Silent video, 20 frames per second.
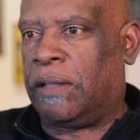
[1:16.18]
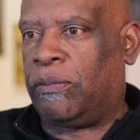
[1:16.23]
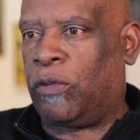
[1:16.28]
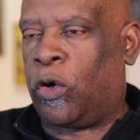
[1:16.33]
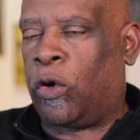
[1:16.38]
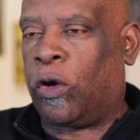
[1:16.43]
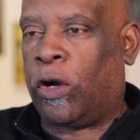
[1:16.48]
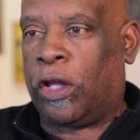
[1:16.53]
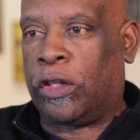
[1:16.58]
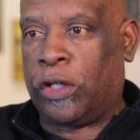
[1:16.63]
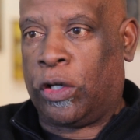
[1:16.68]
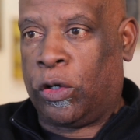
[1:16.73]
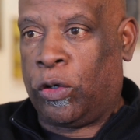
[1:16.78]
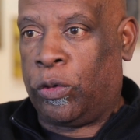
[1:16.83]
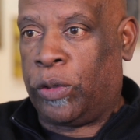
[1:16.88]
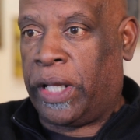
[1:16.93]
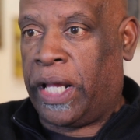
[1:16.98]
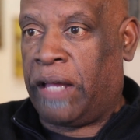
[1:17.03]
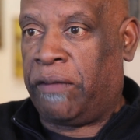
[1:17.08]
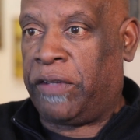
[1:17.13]
or on their
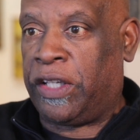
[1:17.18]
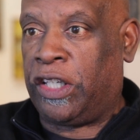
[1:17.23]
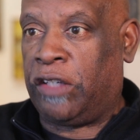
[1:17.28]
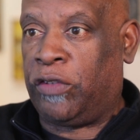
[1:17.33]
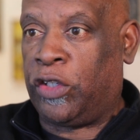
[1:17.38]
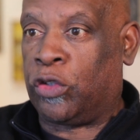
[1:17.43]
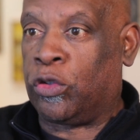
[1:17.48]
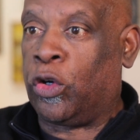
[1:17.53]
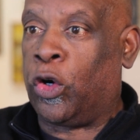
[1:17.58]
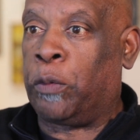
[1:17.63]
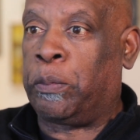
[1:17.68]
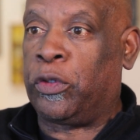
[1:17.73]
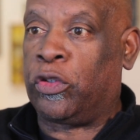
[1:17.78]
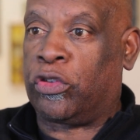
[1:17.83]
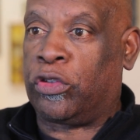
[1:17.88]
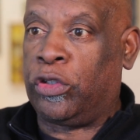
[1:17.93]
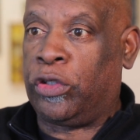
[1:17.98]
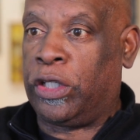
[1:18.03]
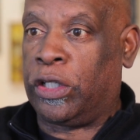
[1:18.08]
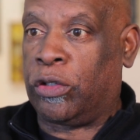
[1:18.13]
own have individual open
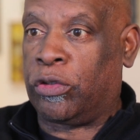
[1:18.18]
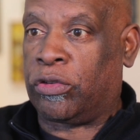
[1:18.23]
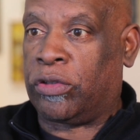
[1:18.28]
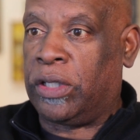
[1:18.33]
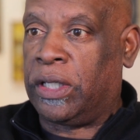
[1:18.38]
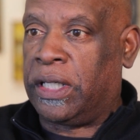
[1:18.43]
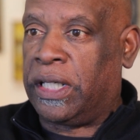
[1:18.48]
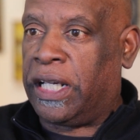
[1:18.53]
studios,